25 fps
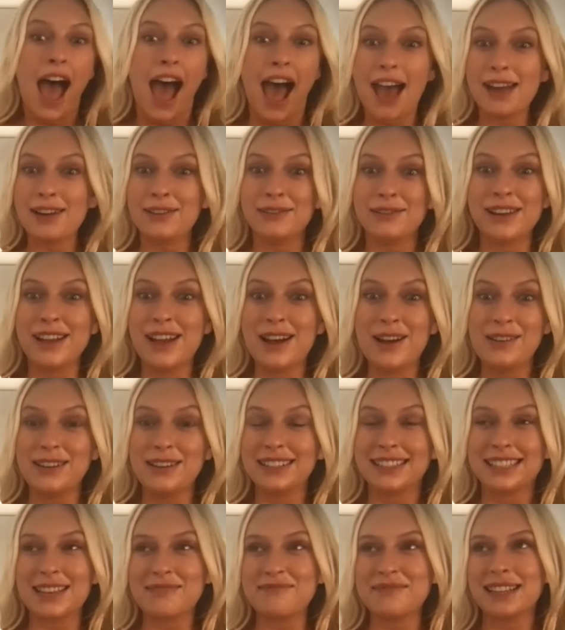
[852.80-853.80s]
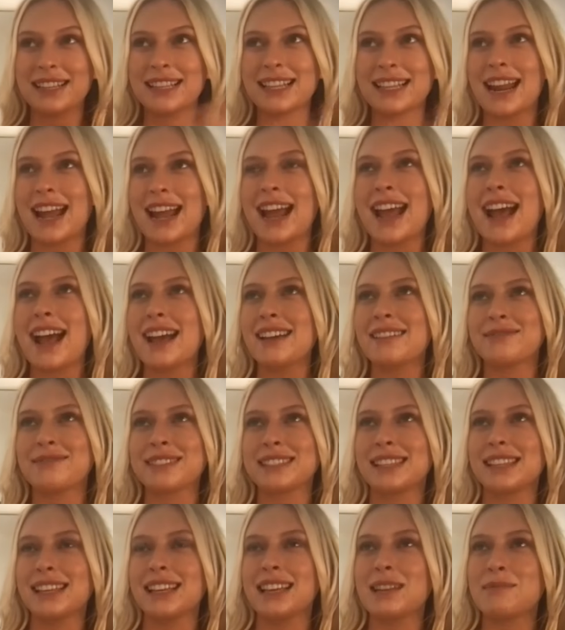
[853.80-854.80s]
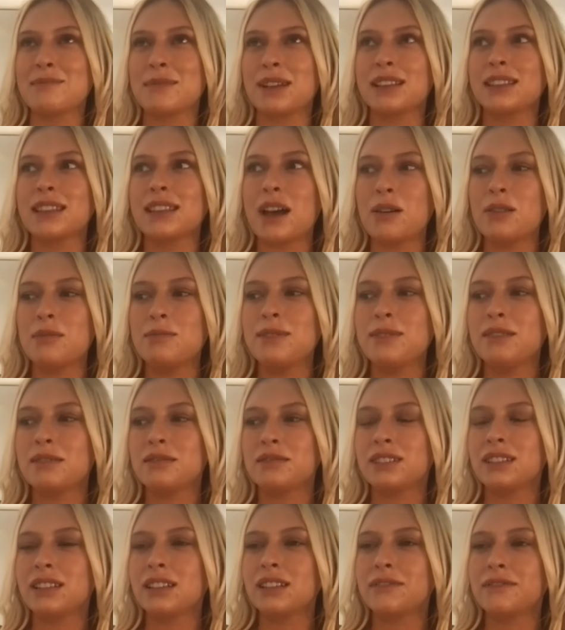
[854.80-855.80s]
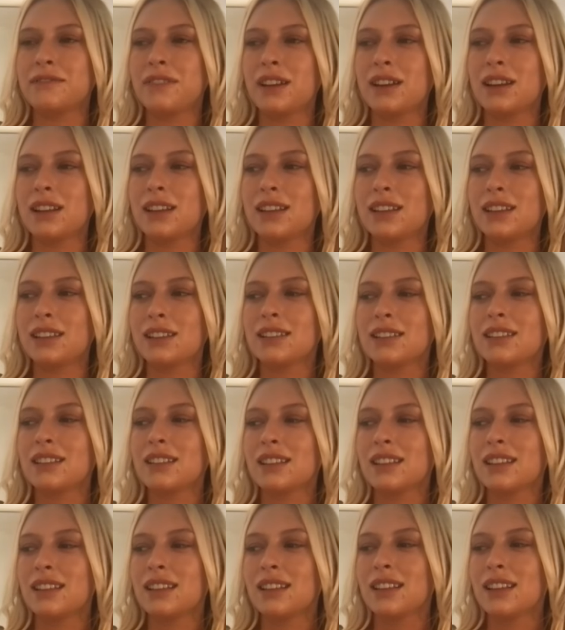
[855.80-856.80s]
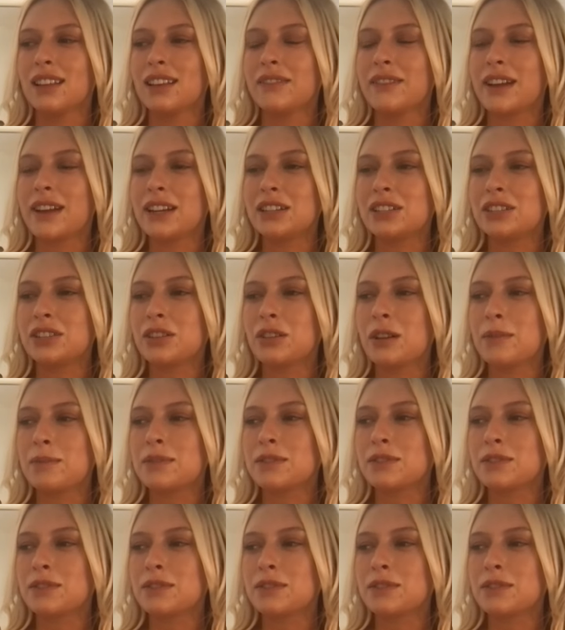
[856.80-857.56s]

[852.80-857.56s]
I don't know. It's something that I, I was thinking. I'm like, that would be really funny. I just you have to